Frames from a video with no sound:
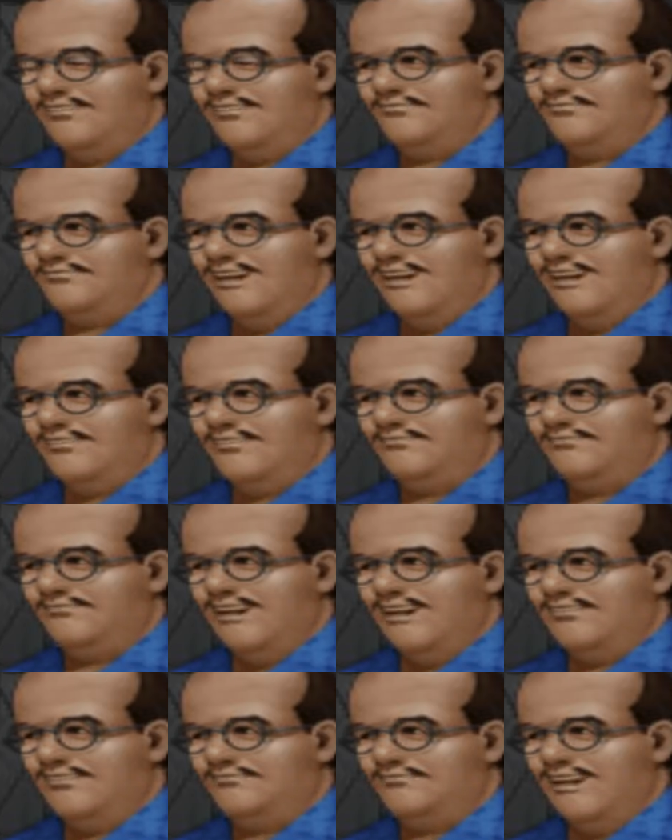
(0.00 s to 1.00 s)
But it has to
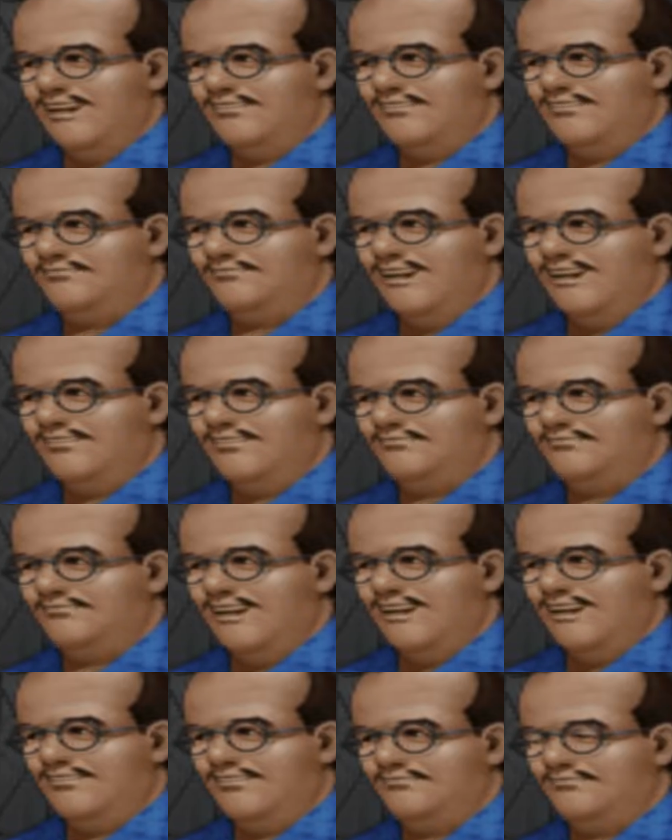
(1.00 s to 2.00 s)
be a new model.
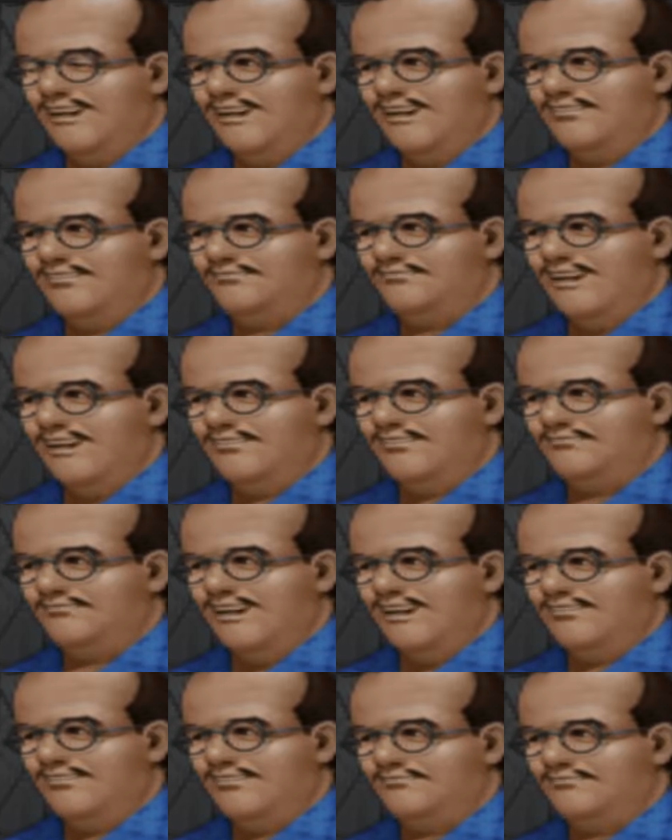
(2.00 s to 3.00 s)
There shouldn't be that
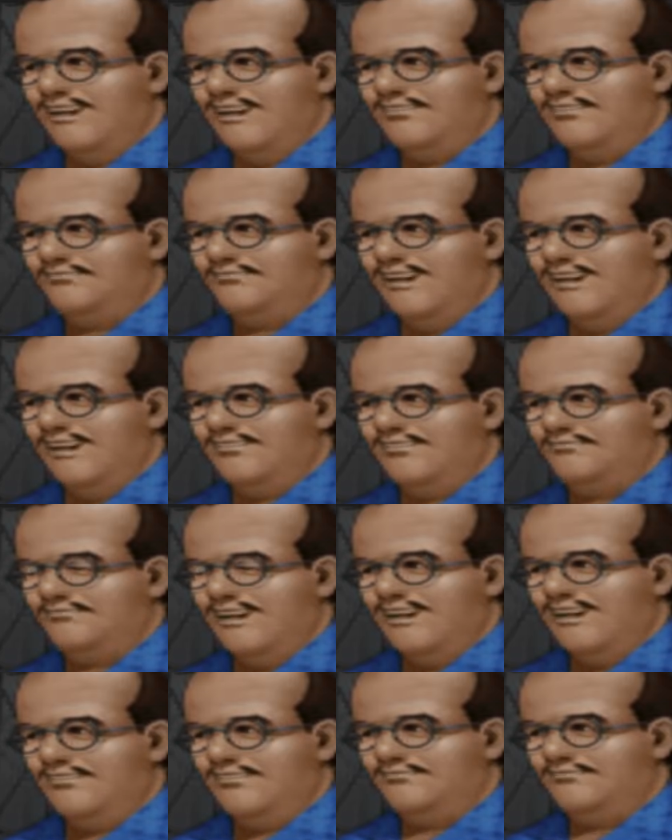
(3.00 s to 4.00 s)
many of them on the
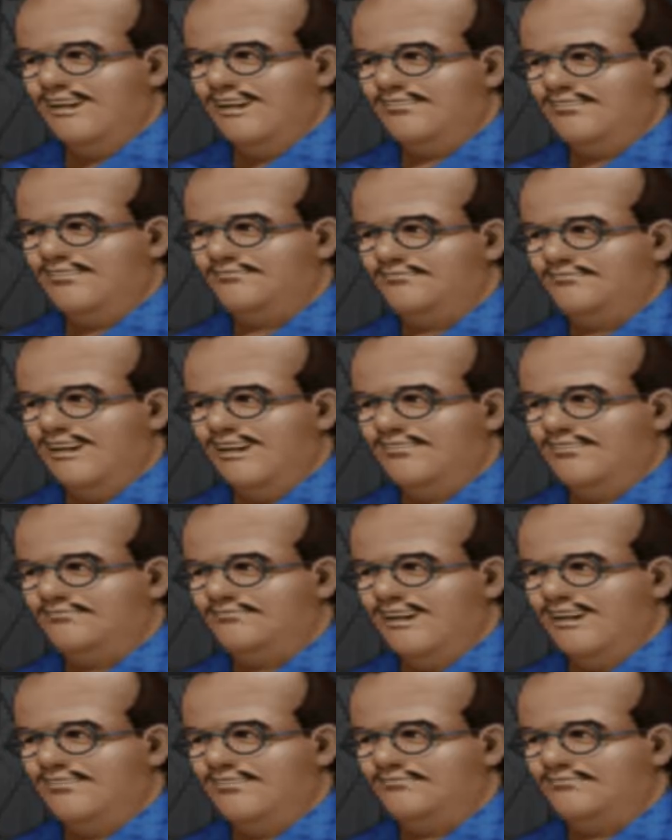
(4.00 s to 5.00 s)
market, so you
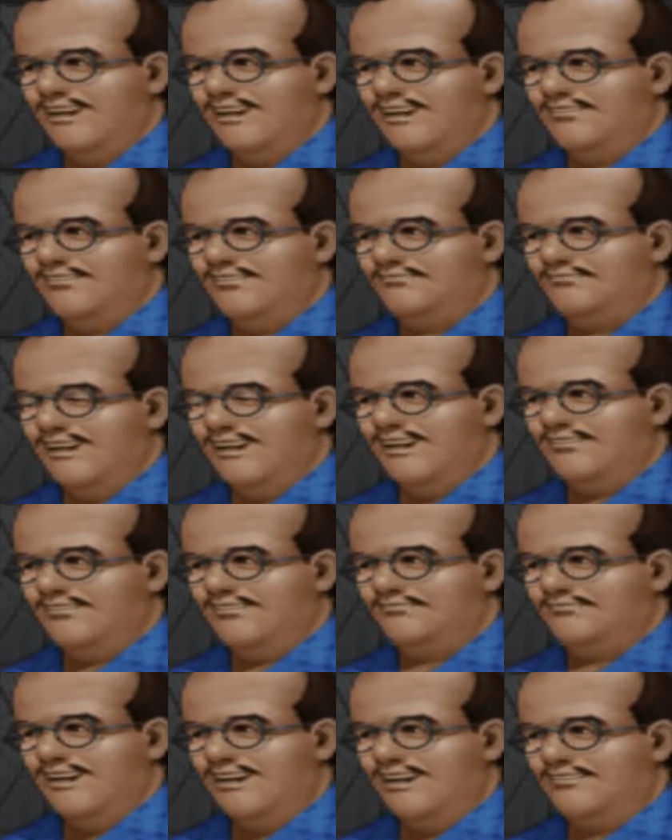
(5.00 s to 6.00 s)
should be able to get a
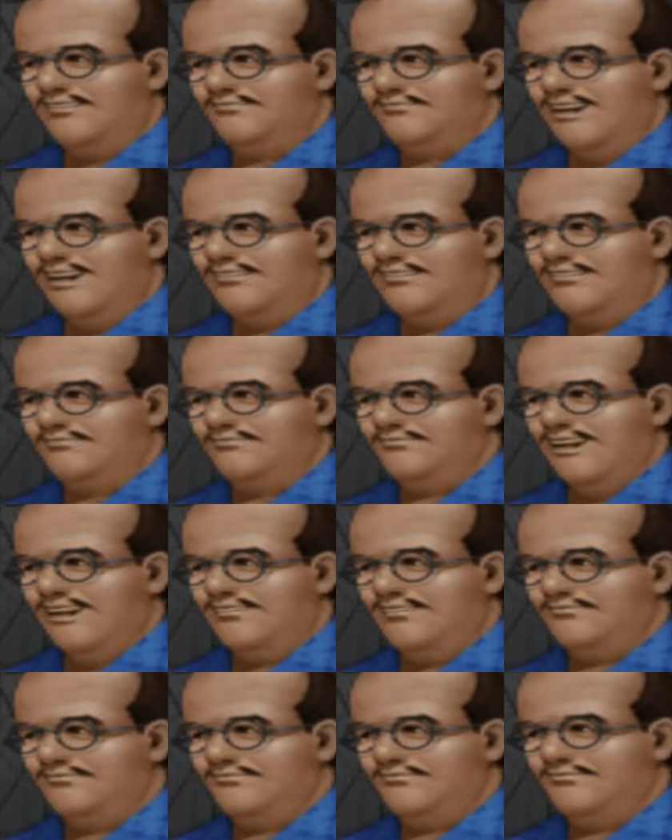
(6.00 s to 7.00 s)
very good price
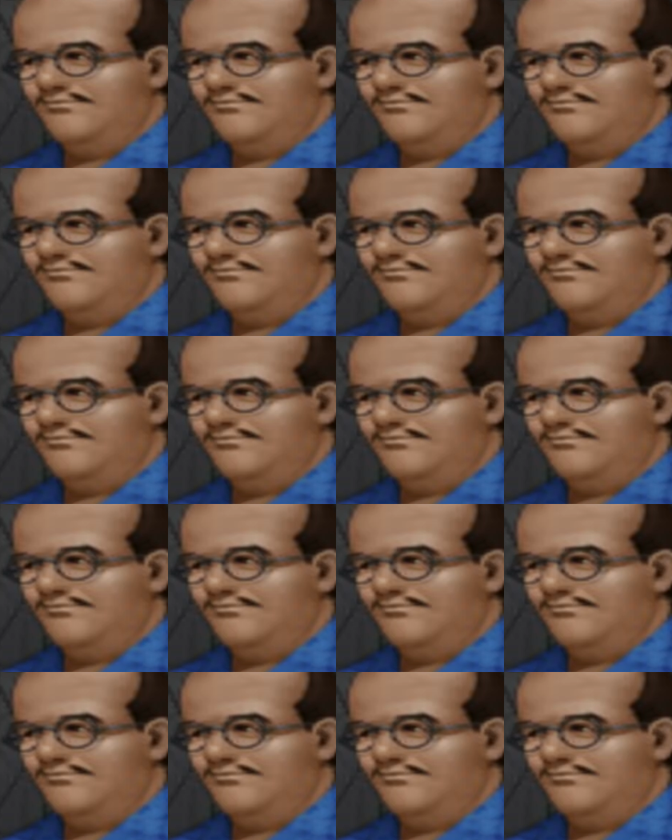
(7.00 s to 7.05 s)
for it.